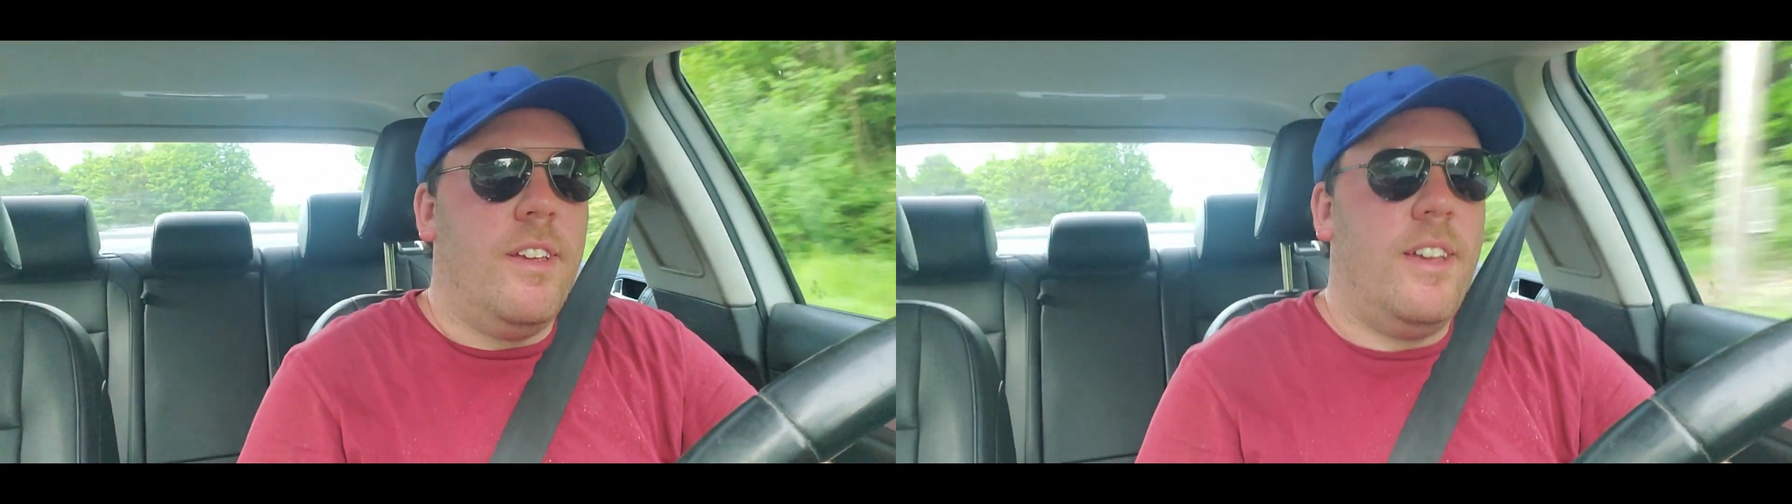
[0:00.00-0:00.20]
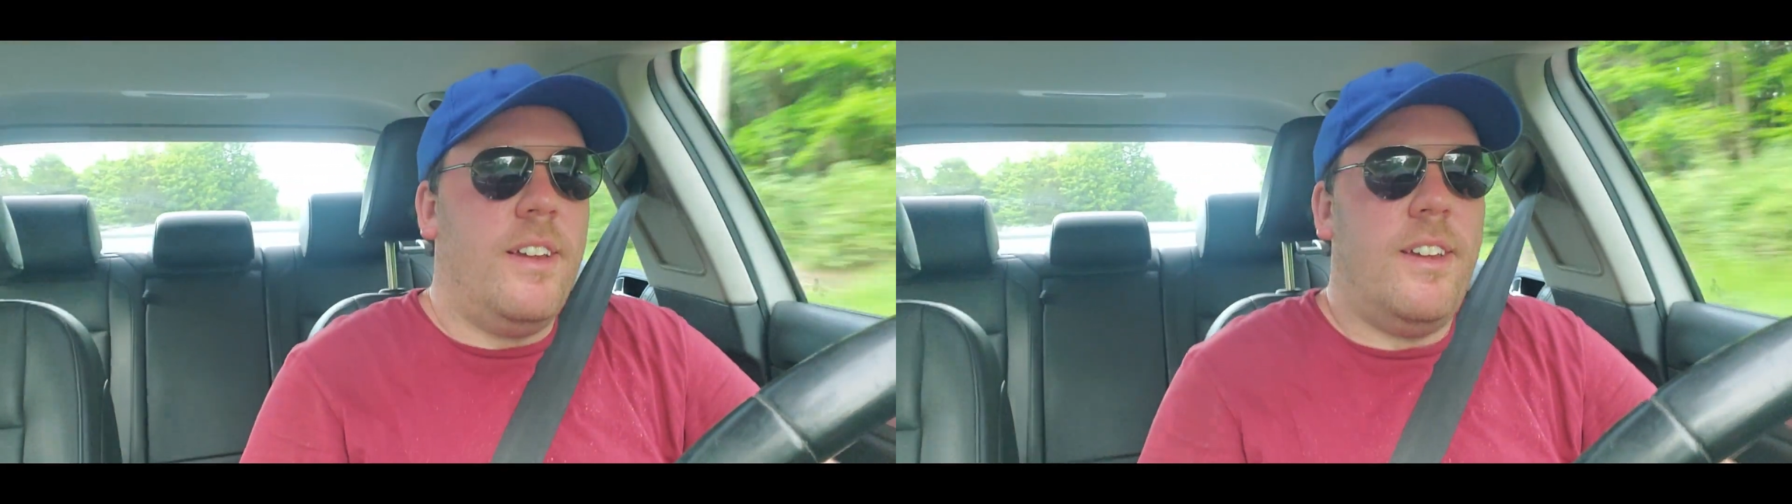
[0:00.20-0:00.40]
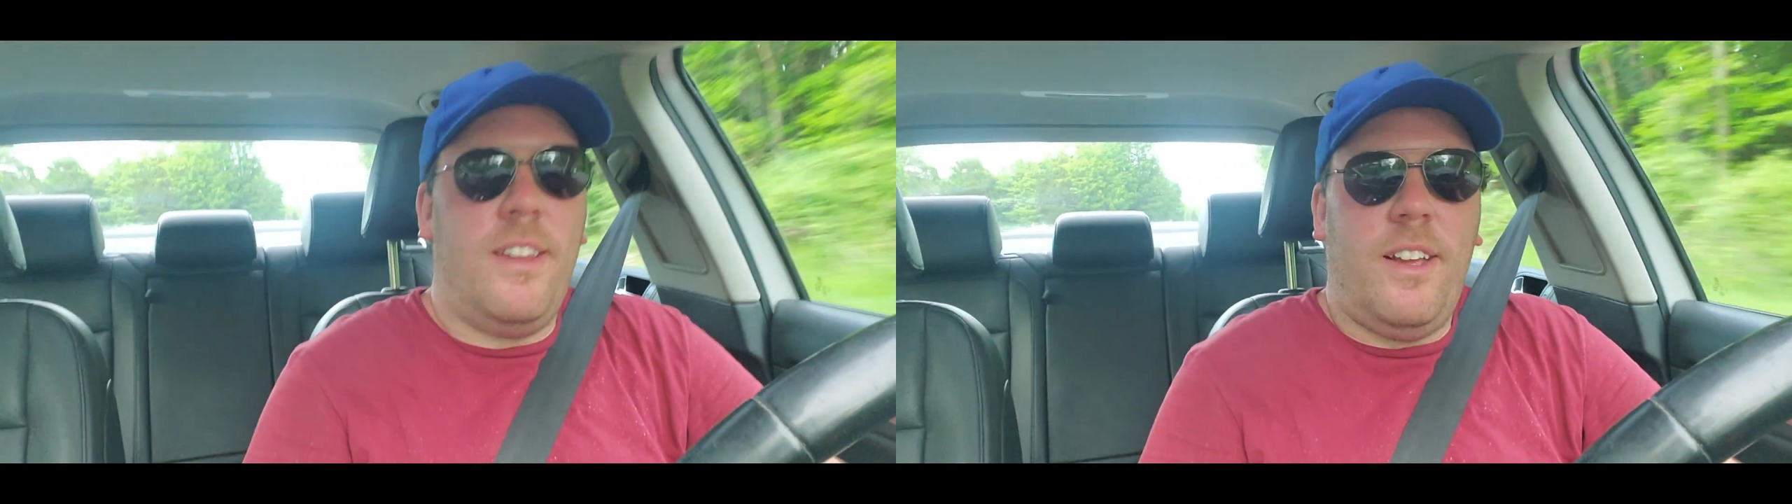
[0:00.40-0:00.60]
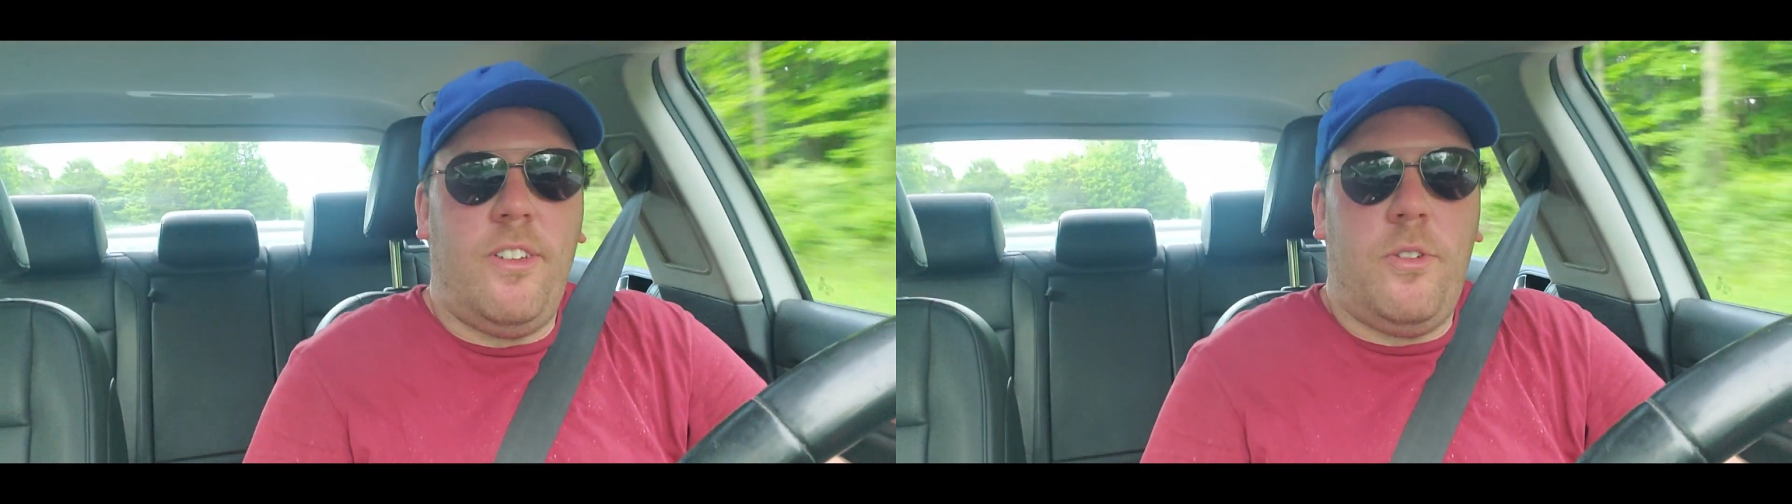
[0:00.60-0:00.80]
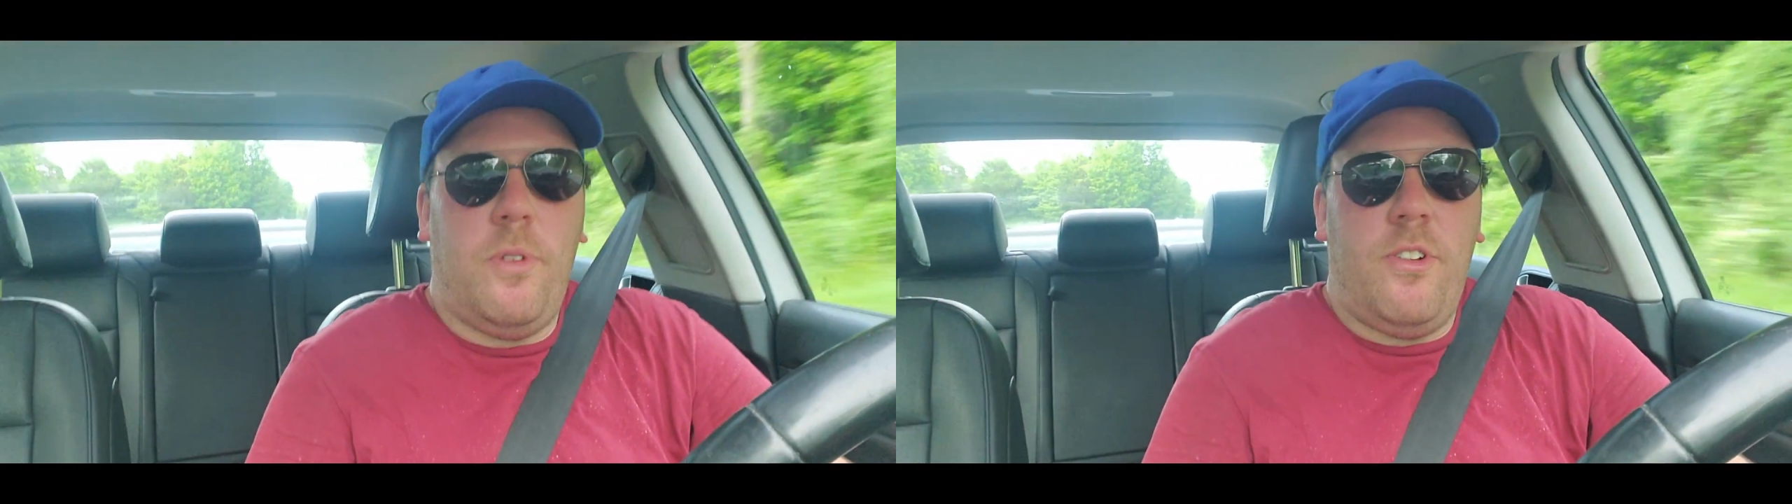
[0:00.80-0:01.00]
And I
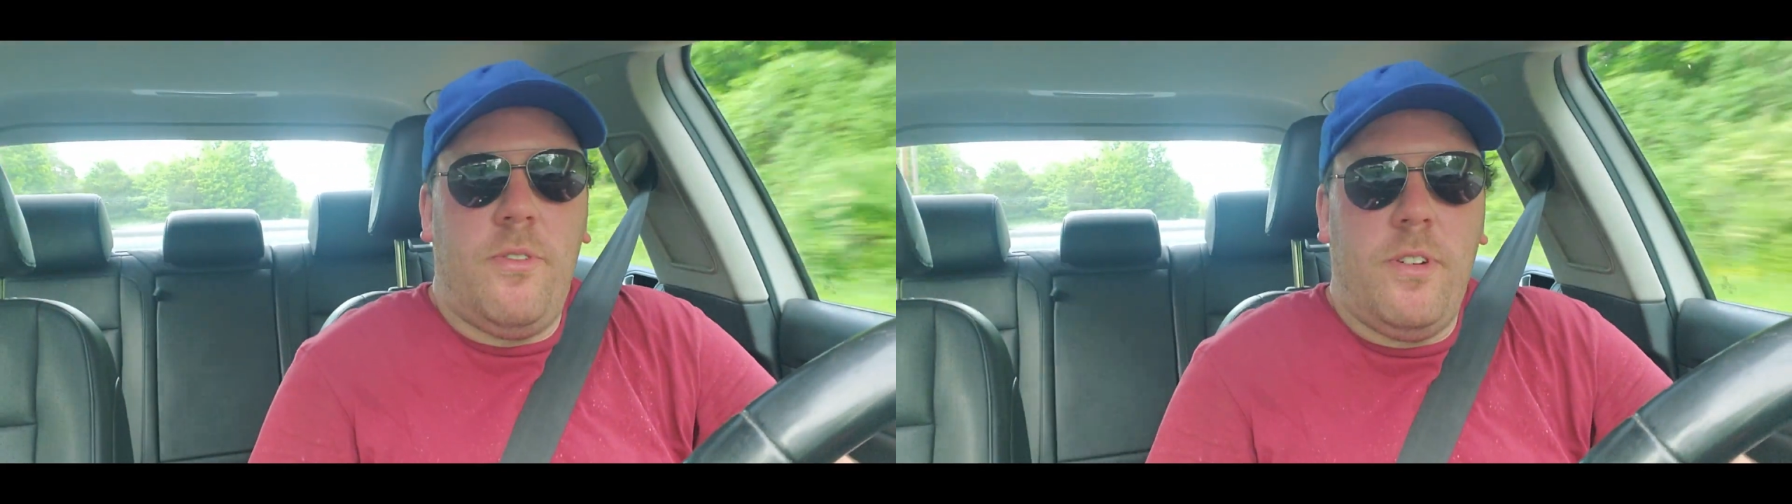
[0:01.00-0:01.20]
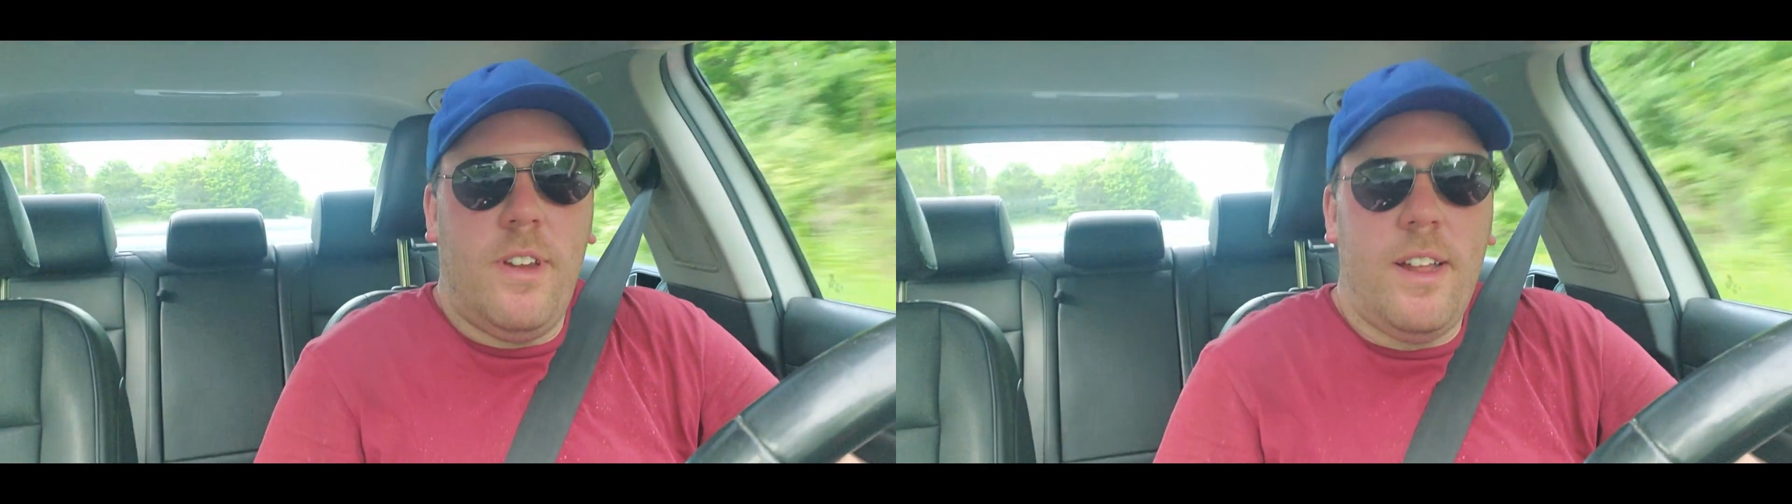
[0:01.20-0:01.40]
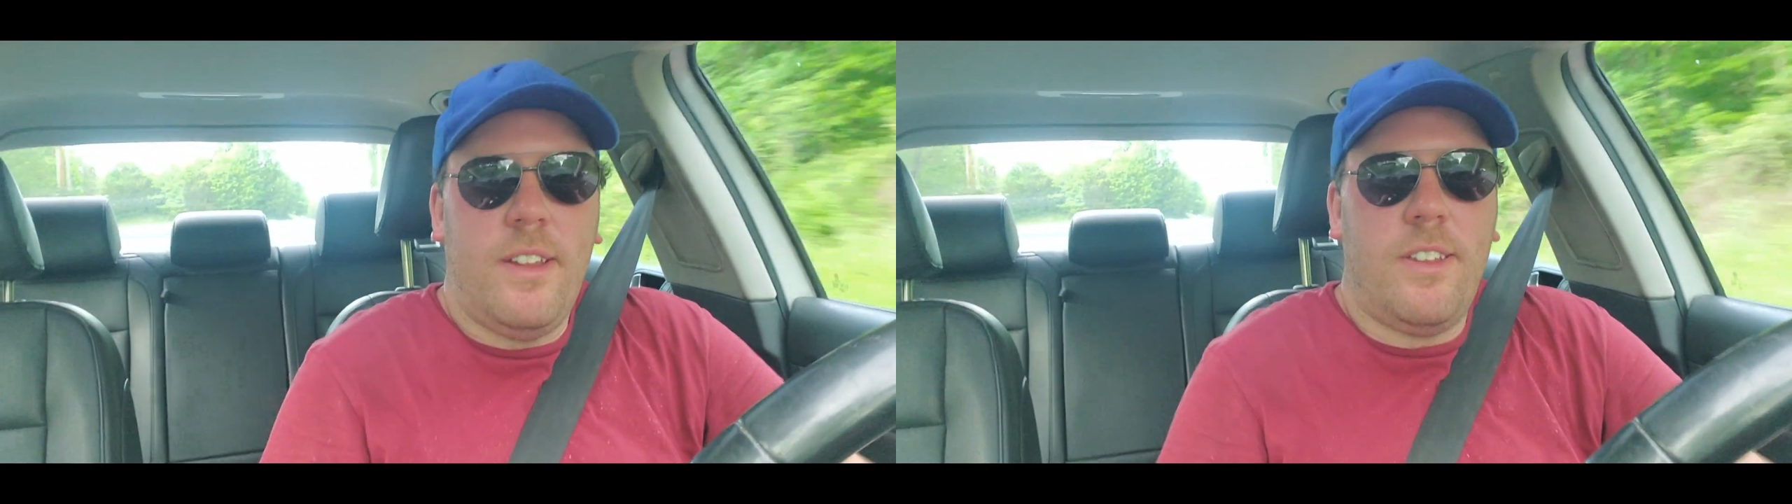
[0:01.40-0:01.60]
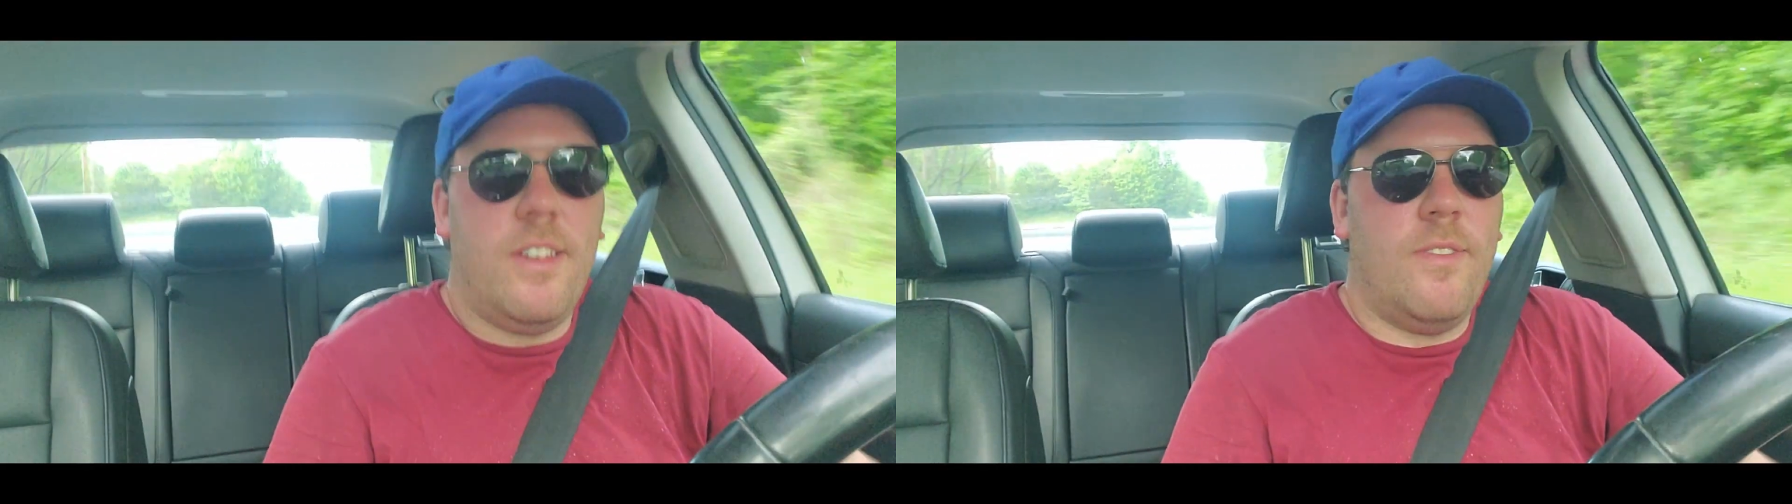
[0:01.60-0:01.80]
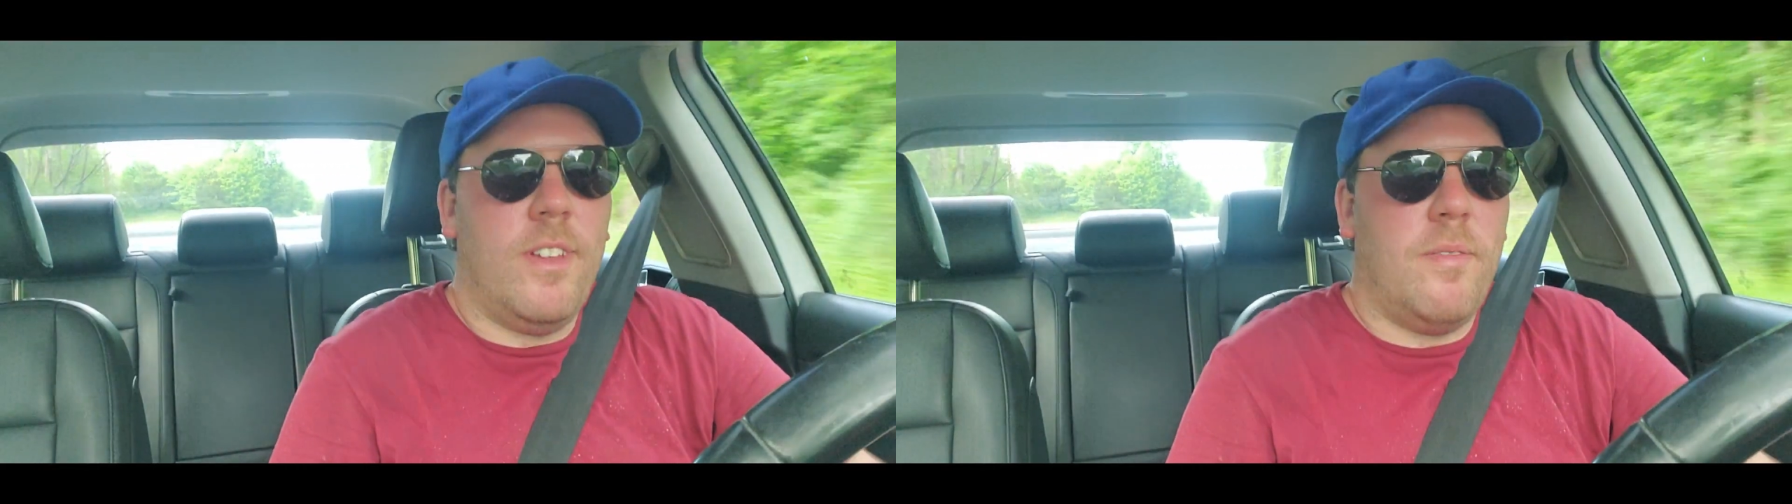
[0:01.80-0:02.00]
just wish it wouldn't end this
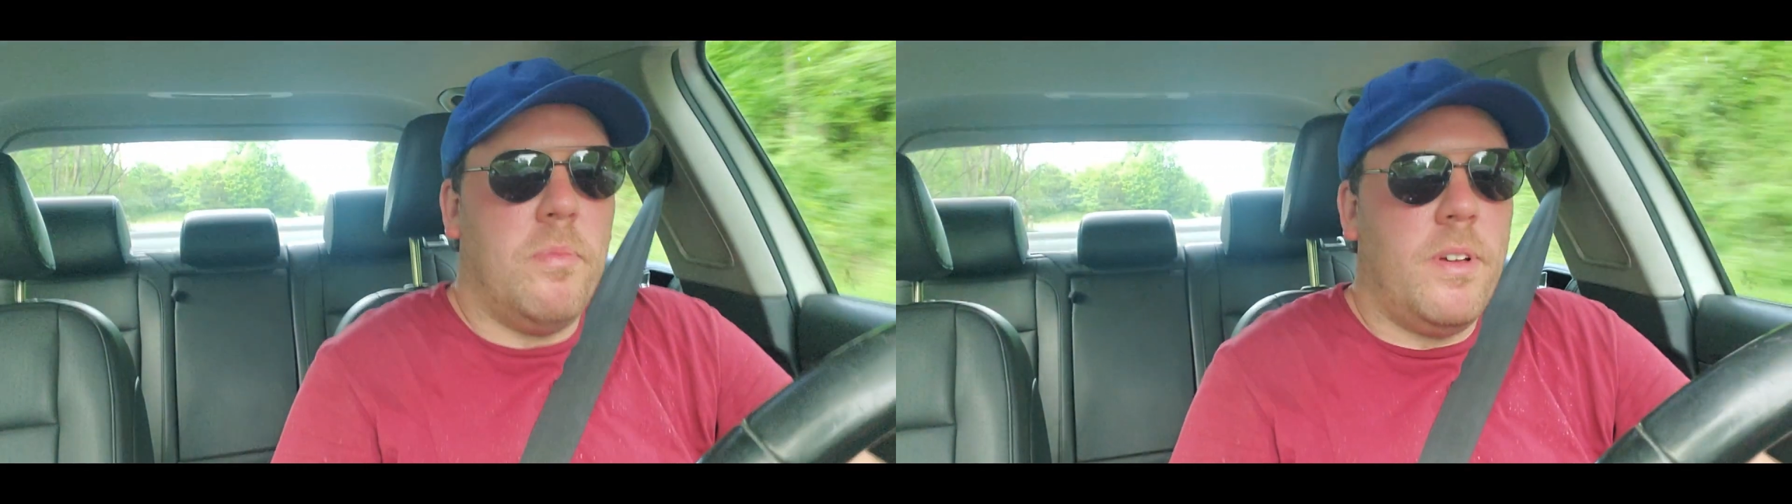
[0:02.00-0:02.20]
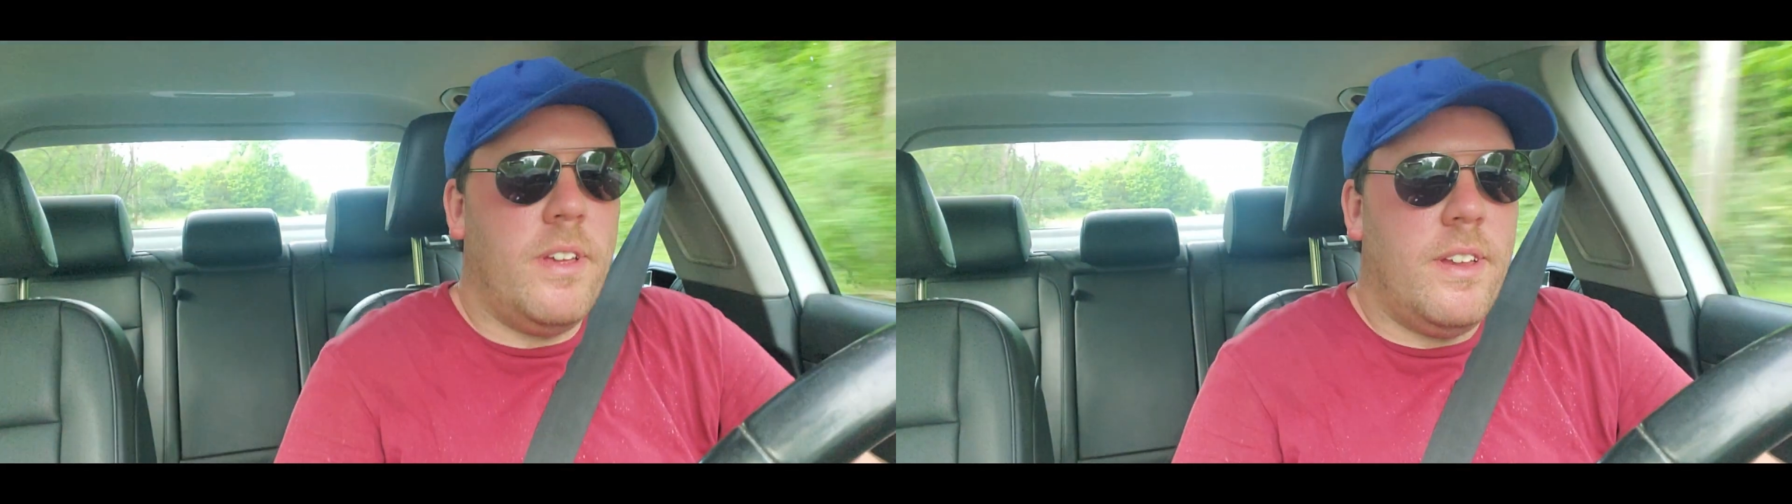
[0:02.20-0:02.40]
evening, but